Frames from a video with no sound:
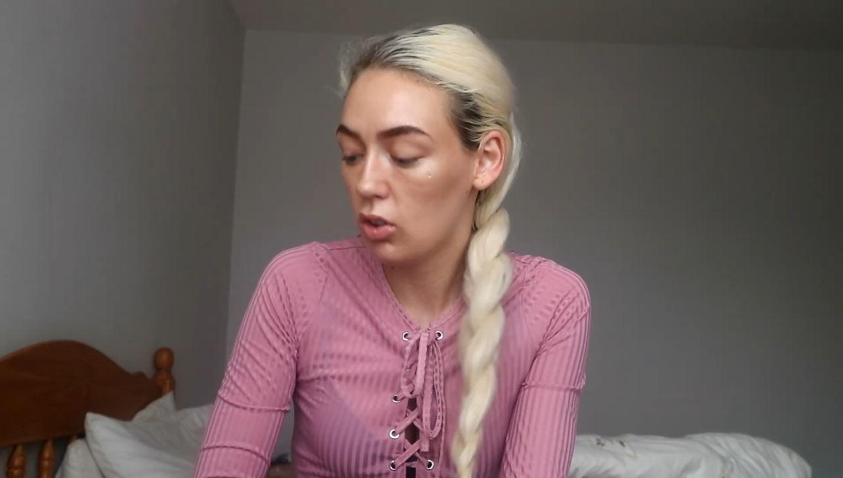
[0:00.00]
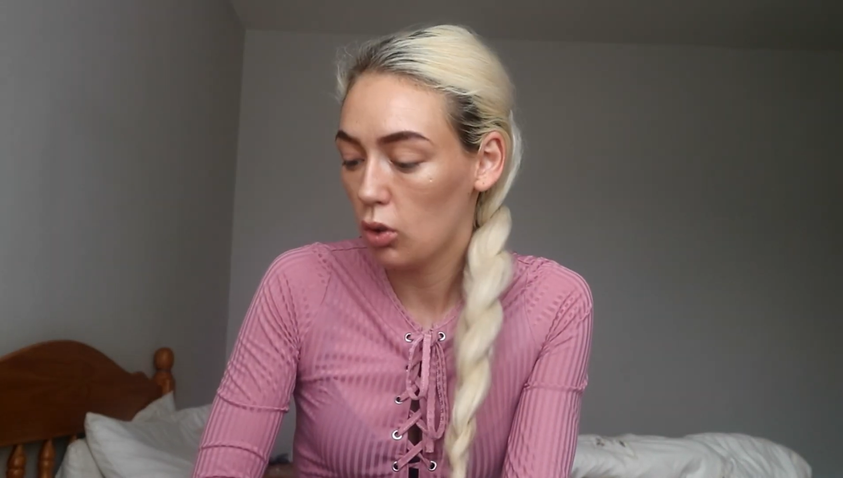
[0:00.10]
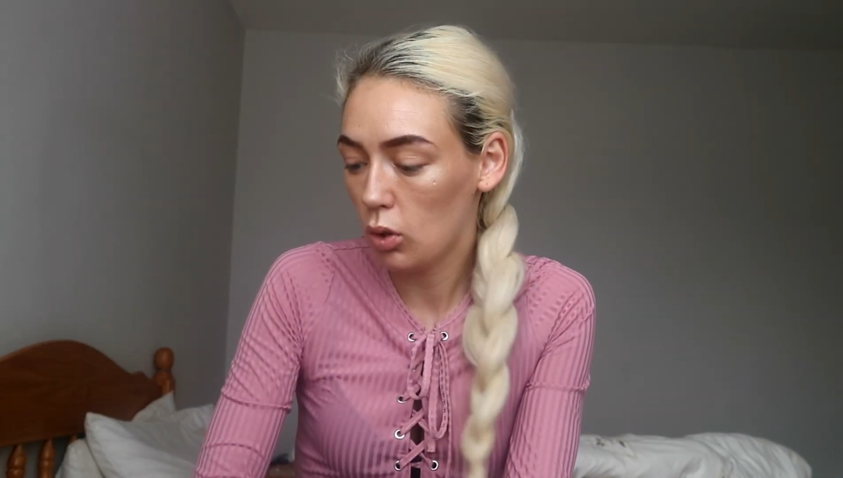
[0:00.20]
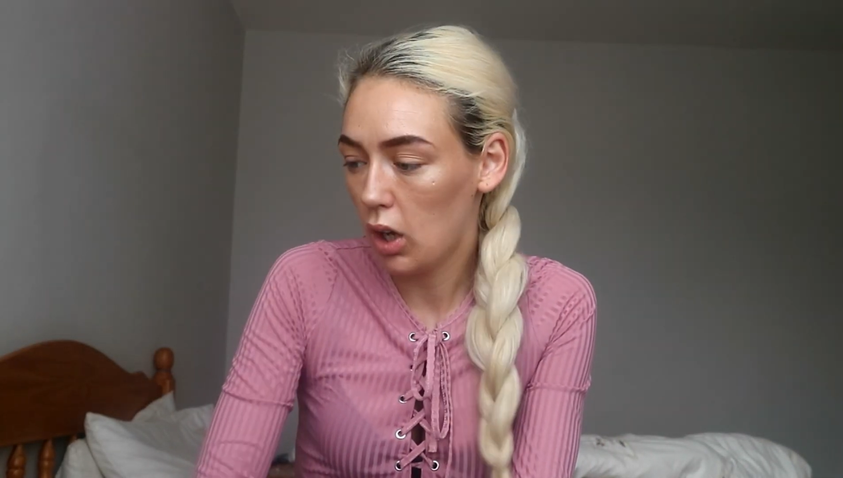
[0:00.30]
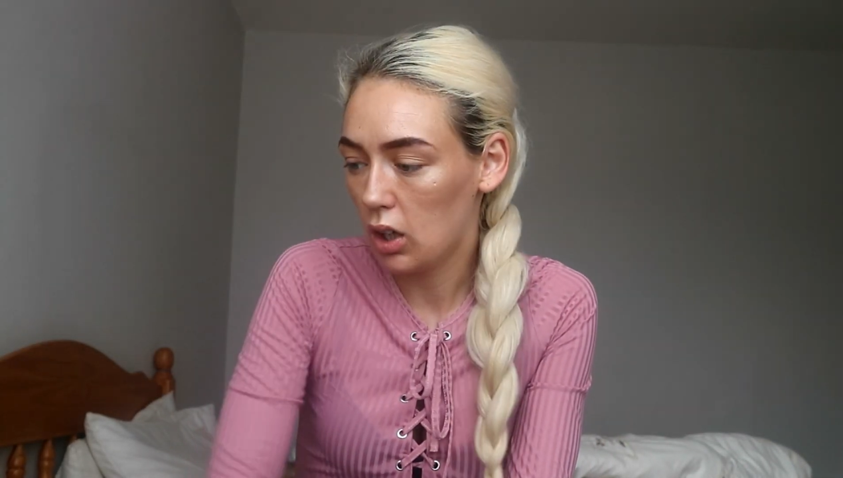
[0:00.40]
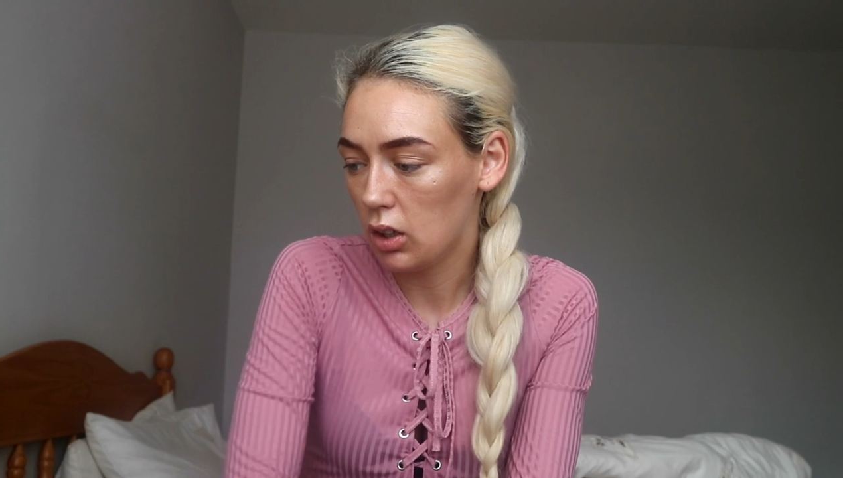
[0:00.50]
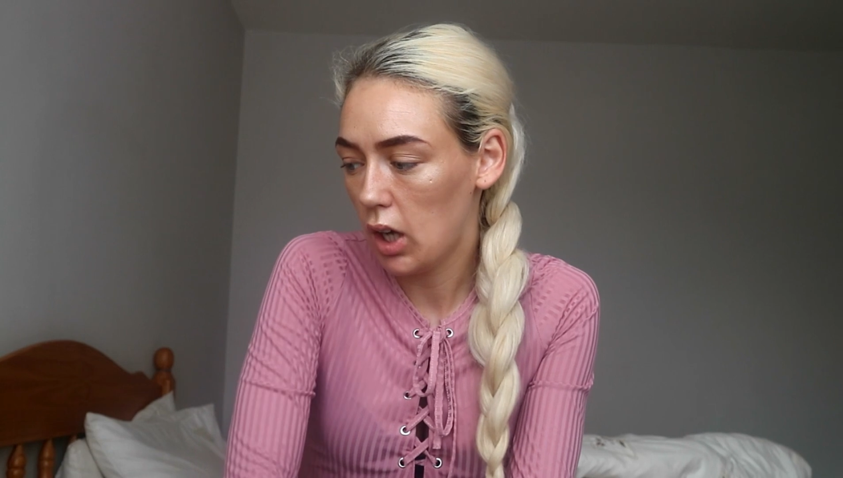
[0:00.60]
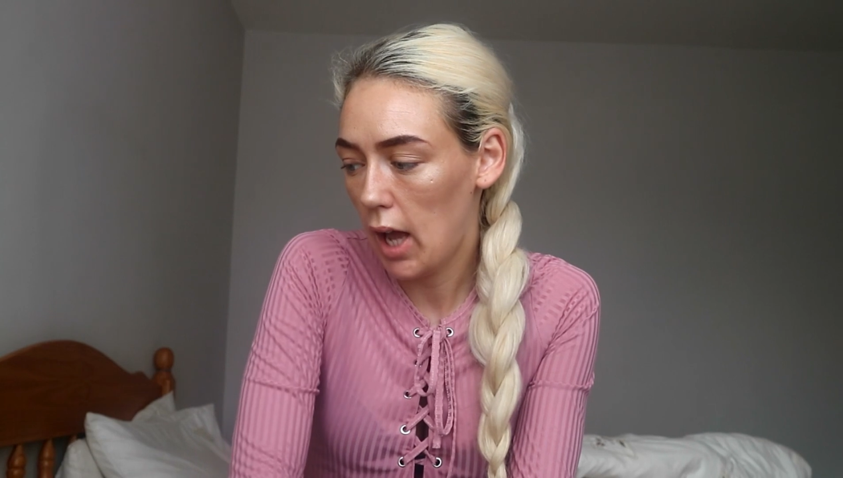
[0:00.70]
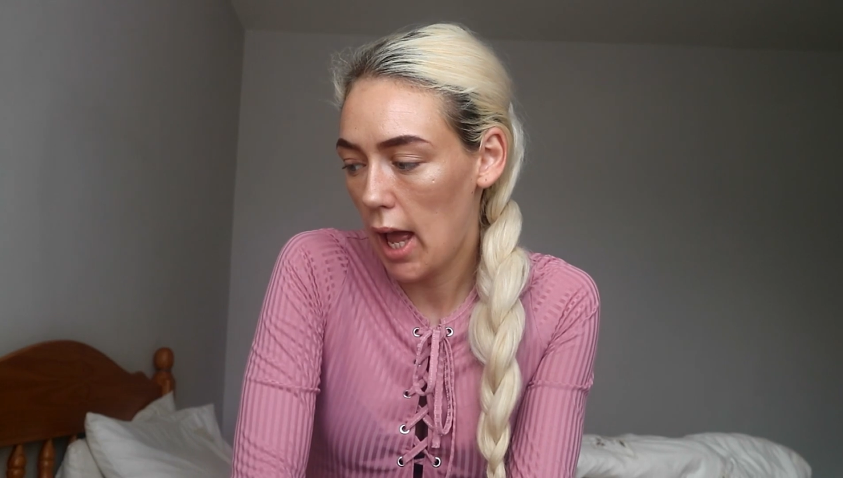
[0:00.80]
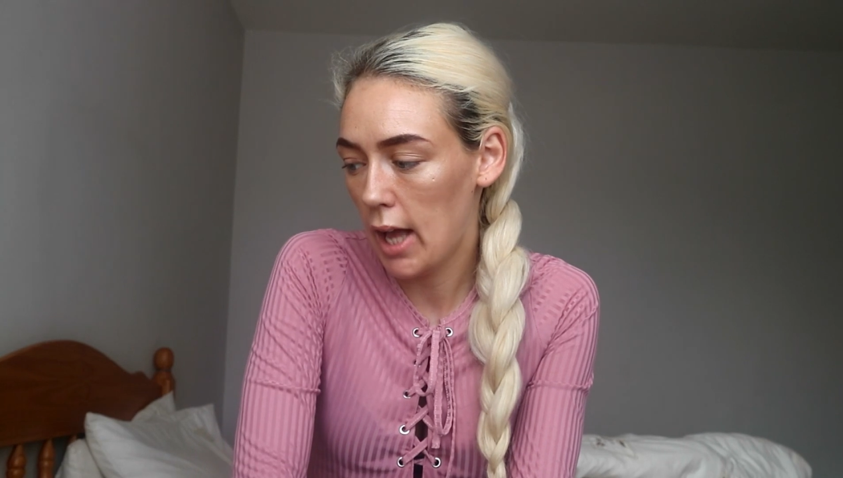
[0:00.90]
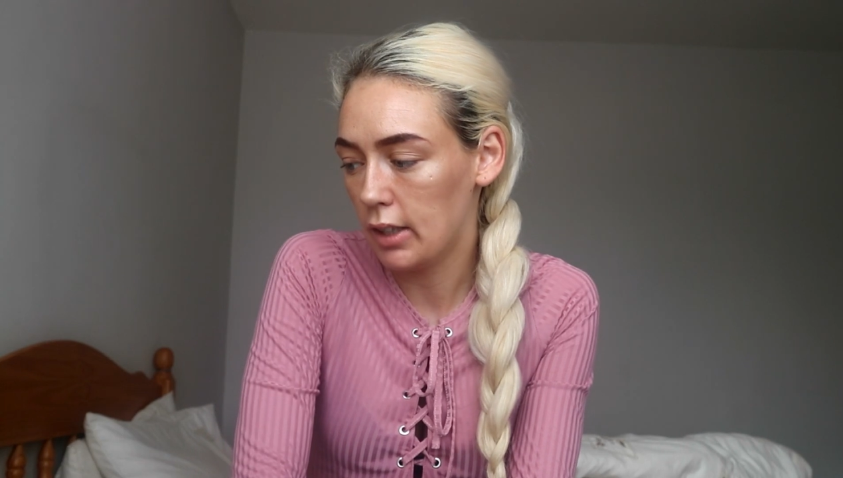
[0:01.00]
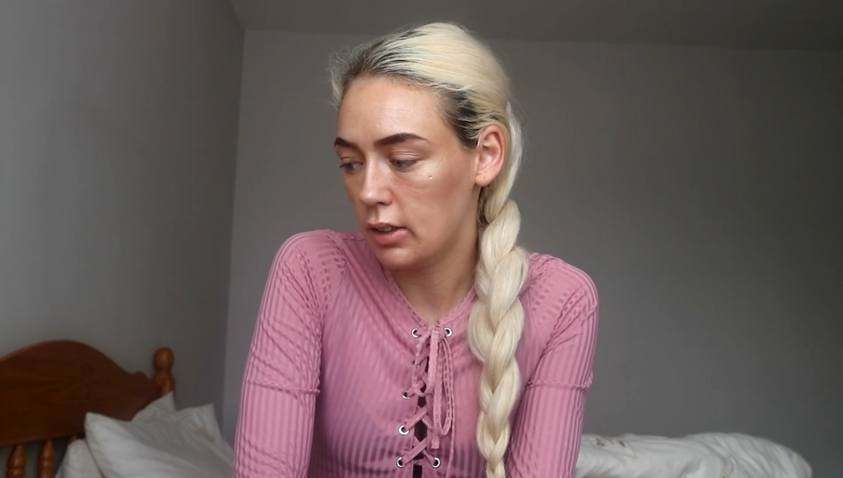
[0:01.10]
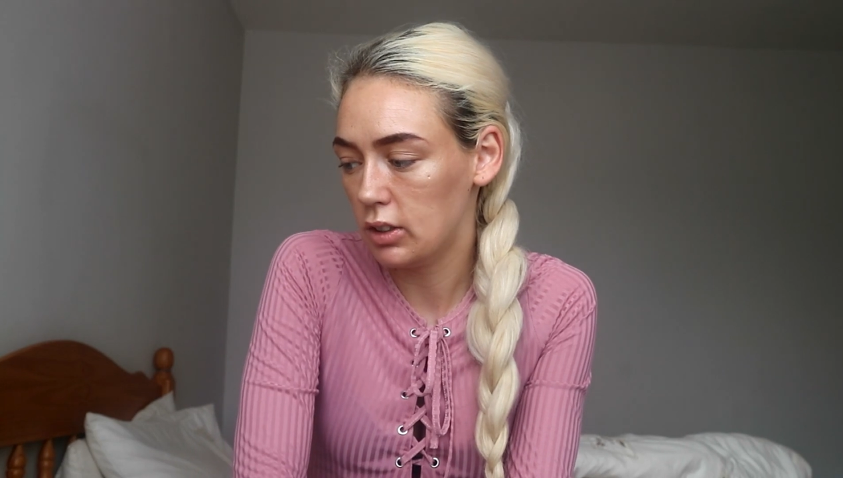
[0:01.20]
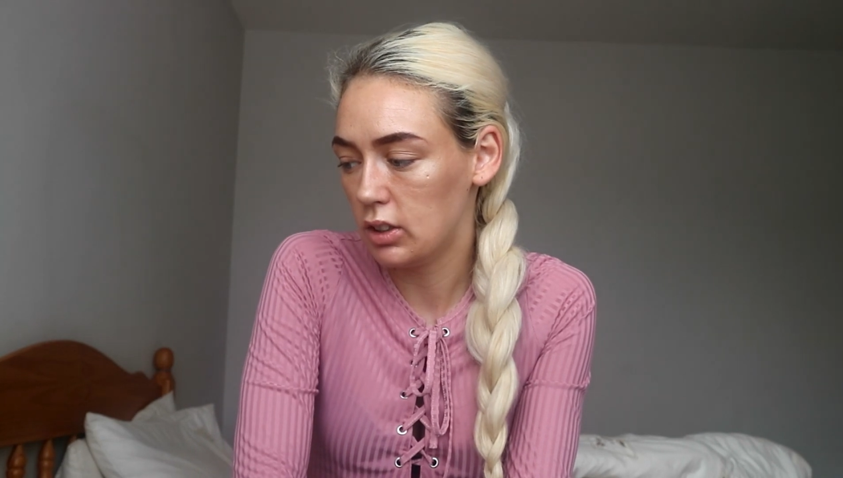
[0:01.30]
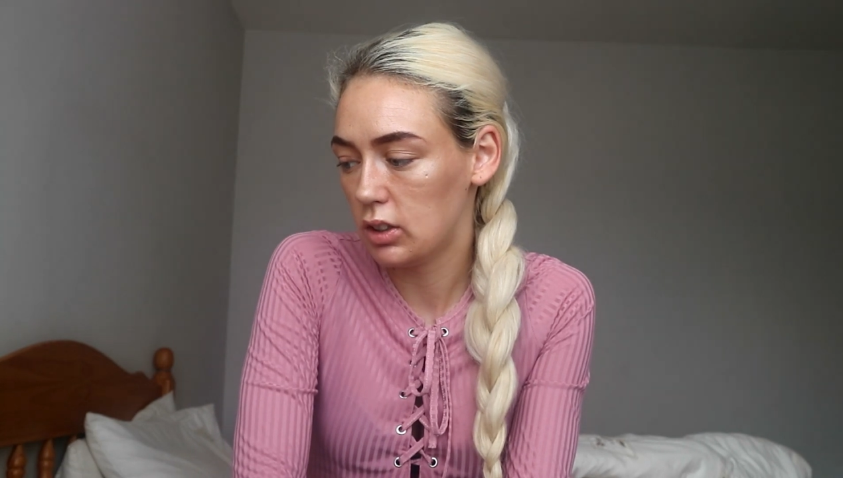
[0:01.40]
so long,
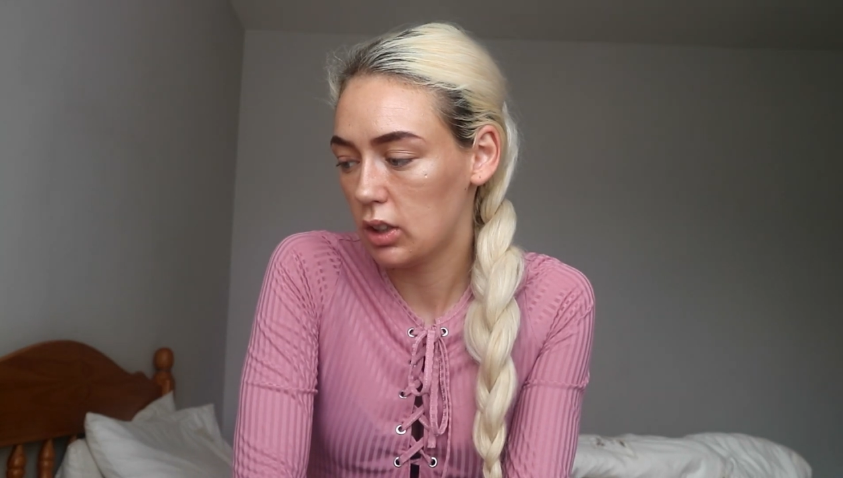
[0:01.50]
and